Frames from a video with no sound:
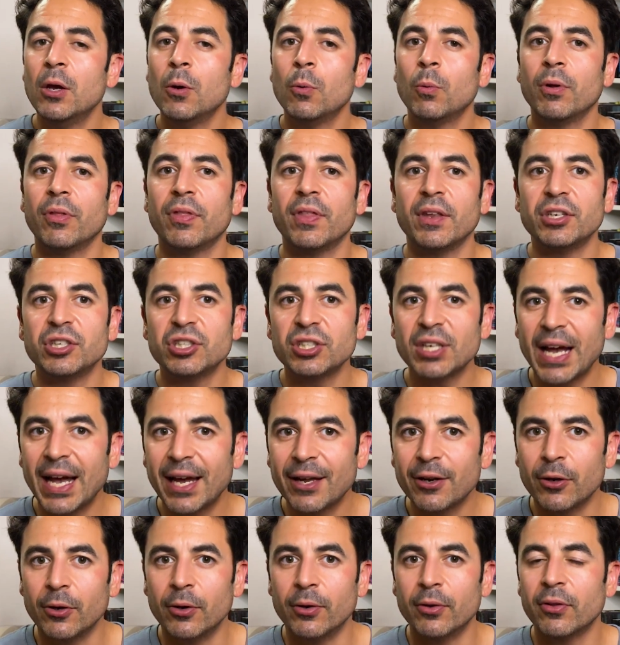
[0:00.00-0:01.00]
with the
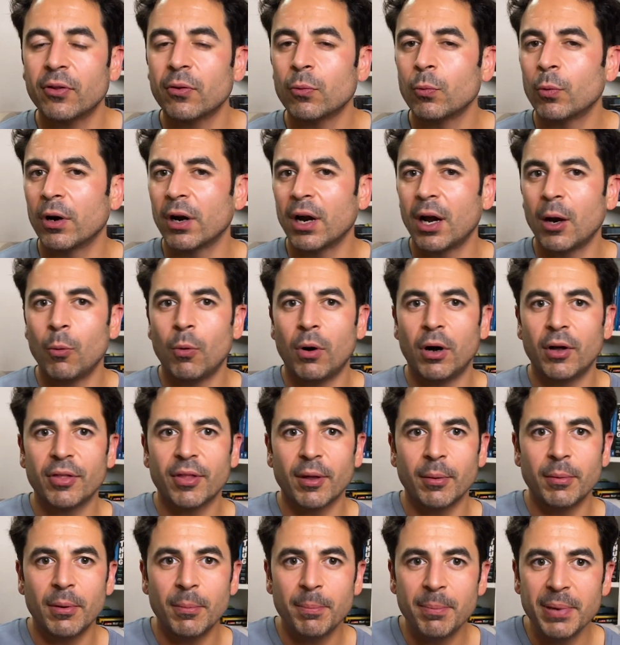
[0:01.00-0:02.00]
shadows where I want
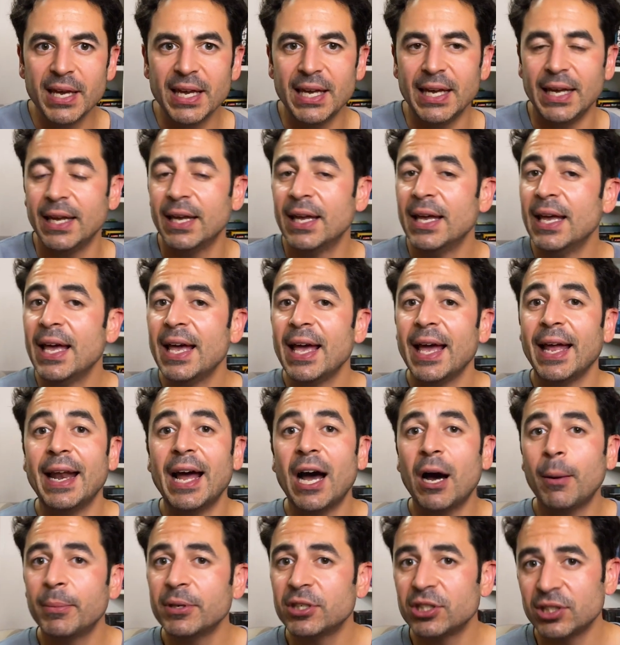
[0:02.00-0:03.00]
them to be and
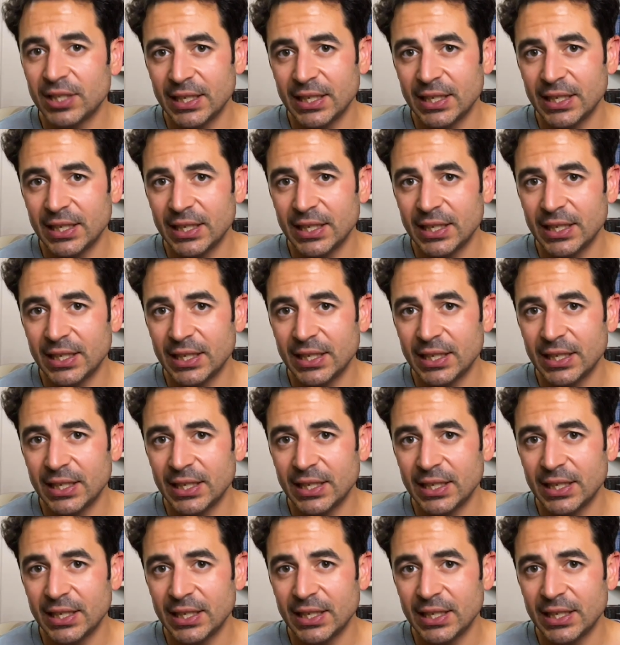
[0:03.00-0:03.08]
how much